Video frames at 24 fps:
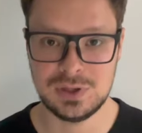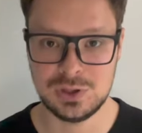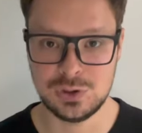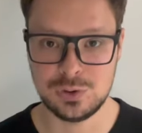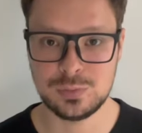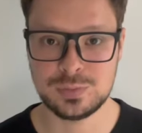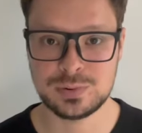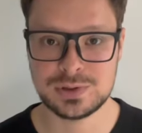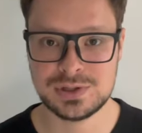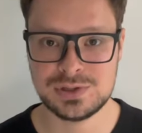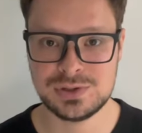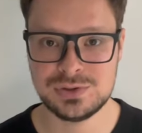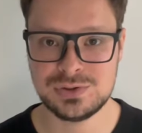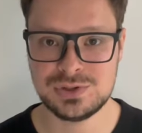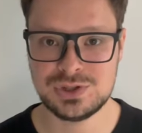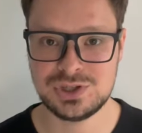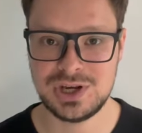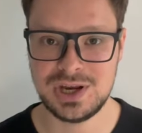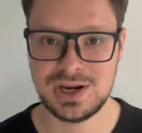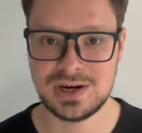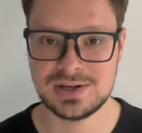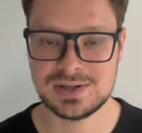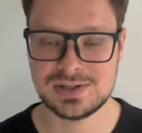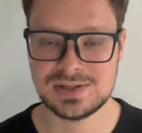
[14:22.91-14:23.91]
you produce
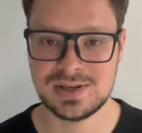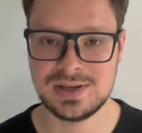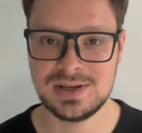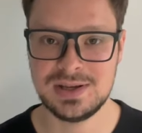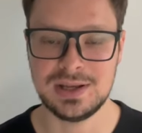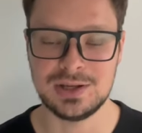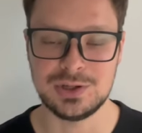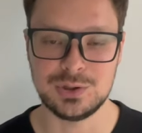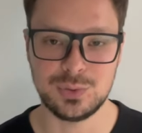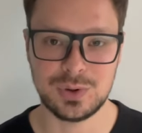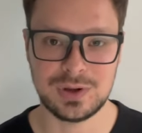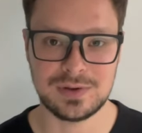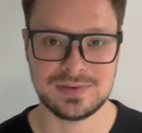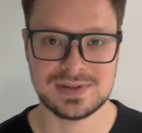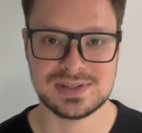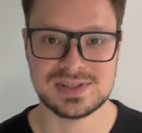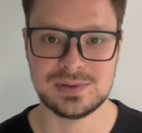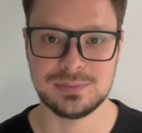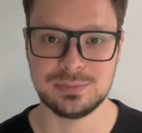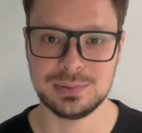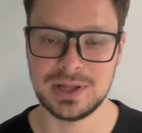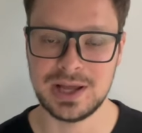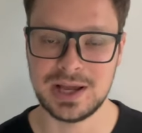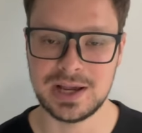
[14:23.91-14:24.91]
chairs and you have a
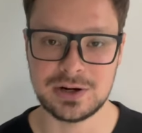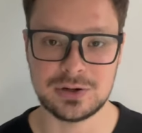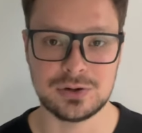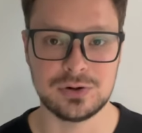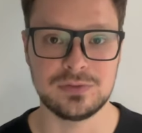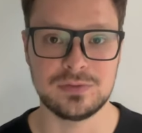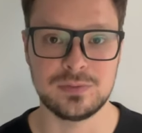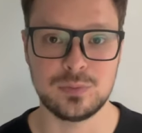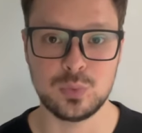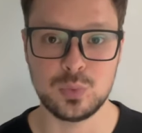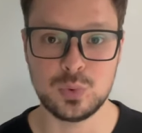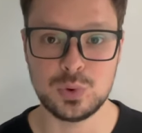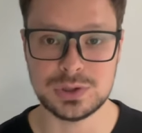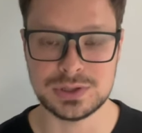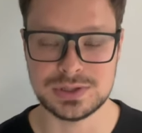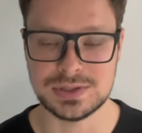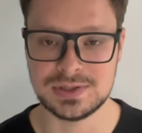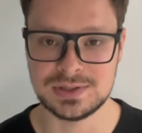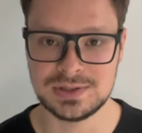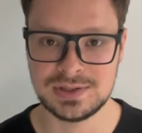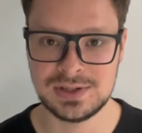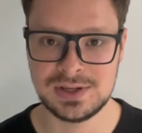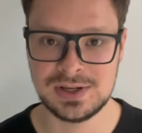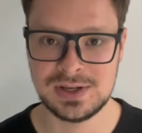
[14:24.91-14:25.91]
supplier of wood.
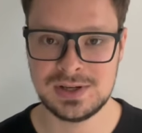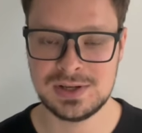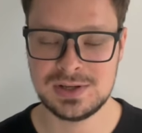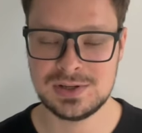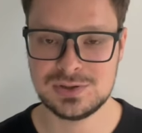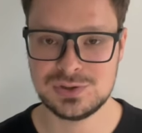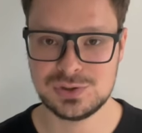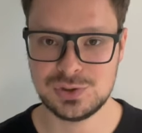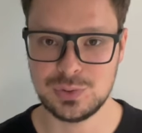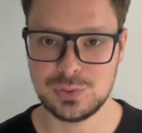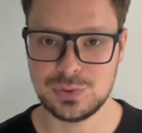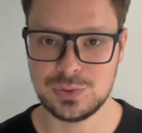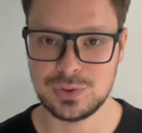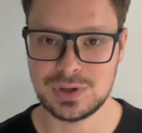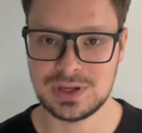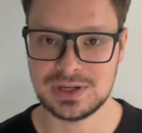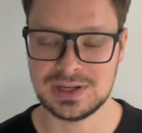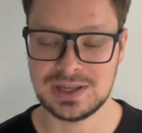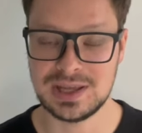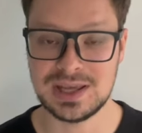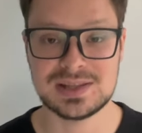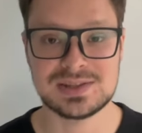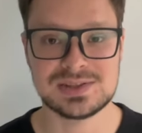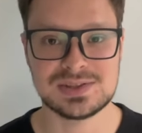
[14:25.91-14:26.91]
so you can
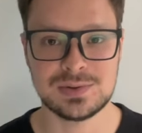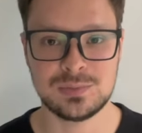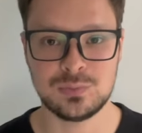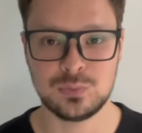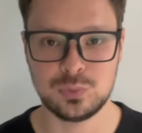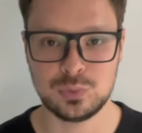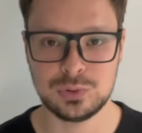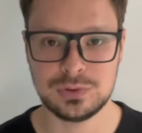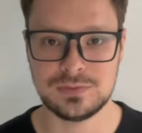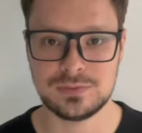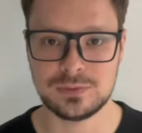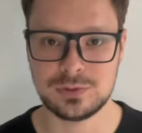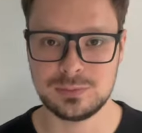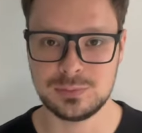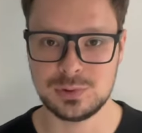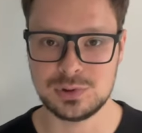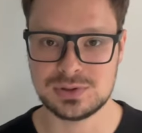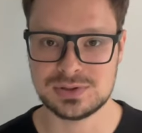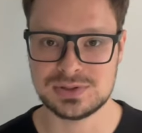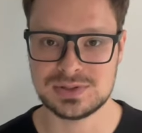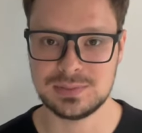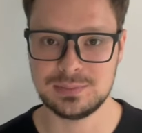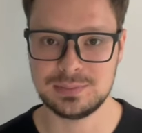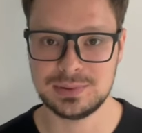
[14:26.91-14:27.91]
get some wood from your
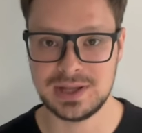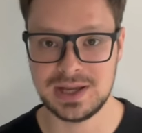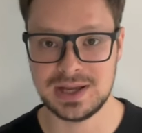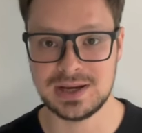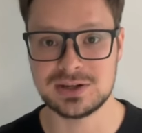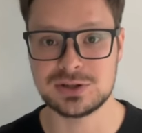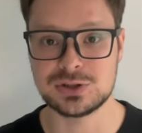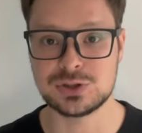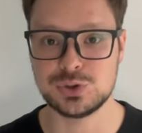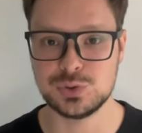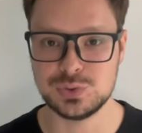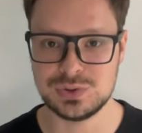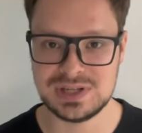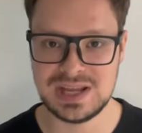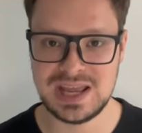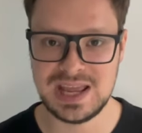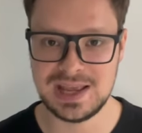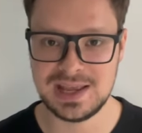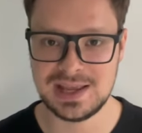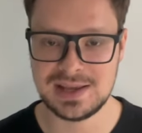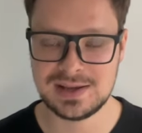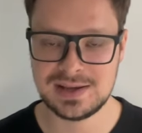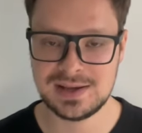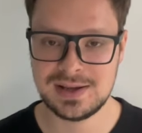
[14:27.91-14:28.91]
supplier
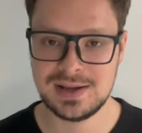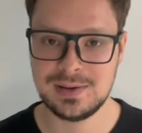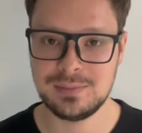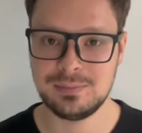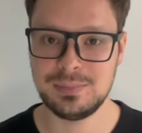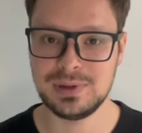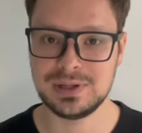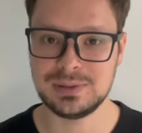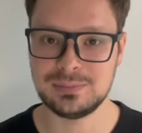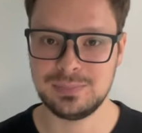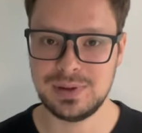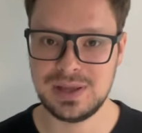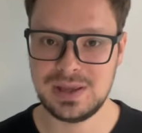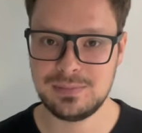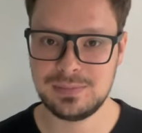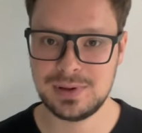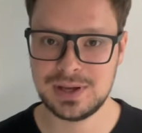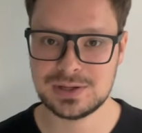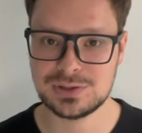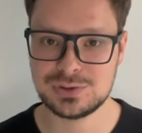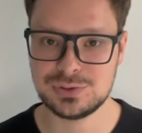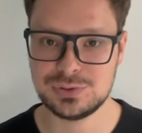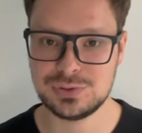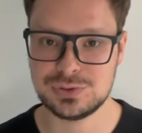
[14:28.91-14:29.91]
today, but pay
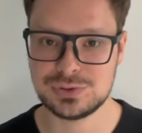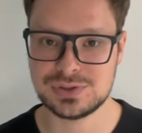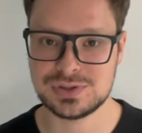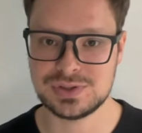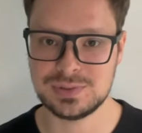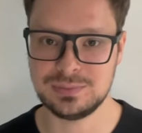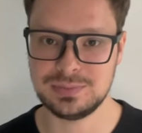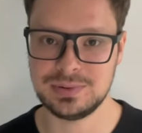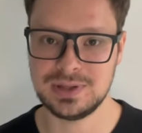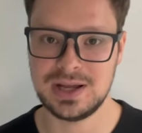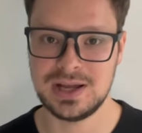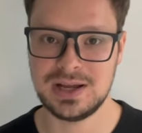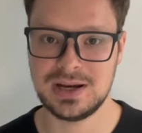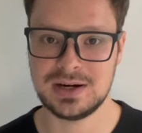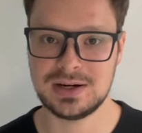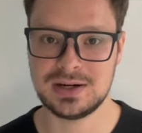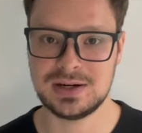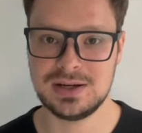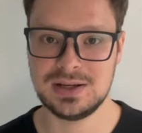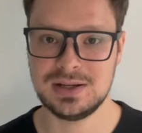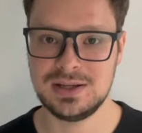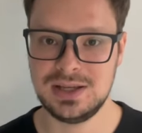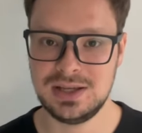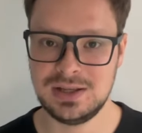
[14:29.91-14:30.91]
back to your supplier
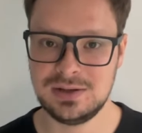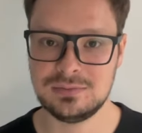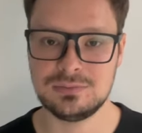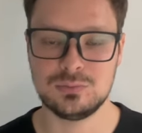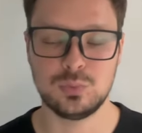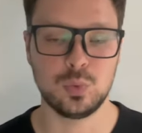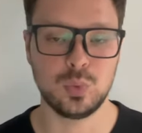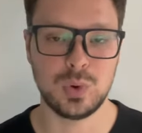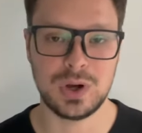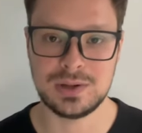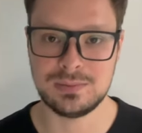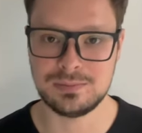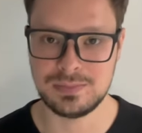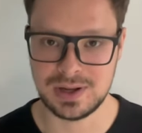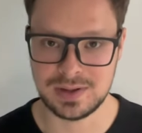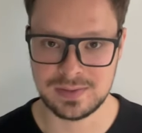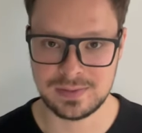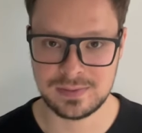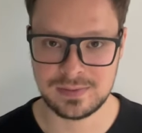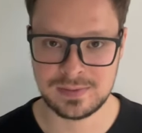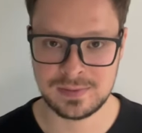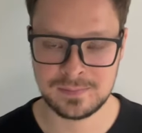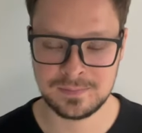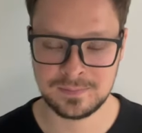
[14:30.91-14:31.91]
in one
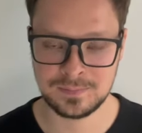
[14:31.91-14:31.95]
month.